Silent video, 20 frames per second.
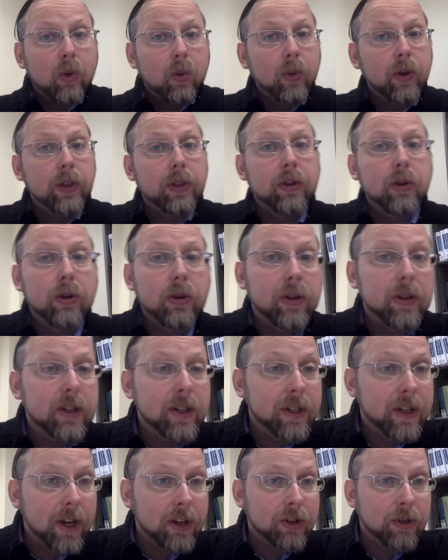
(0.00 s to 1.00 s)
with your
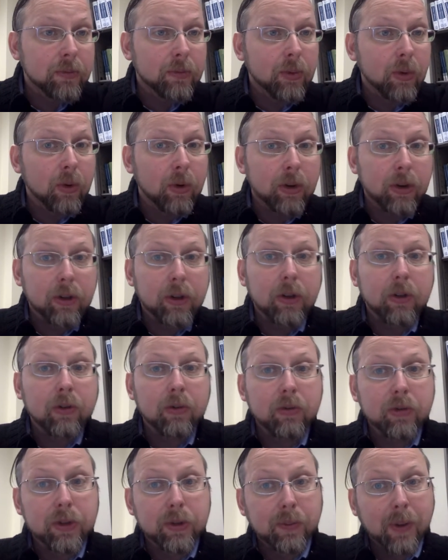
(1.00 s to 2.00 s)
discussion board
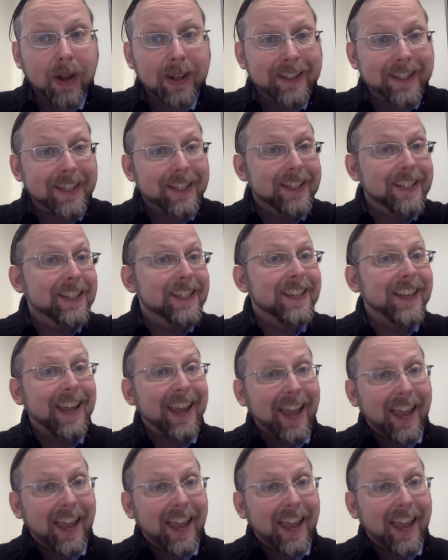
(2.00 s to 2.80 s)
responses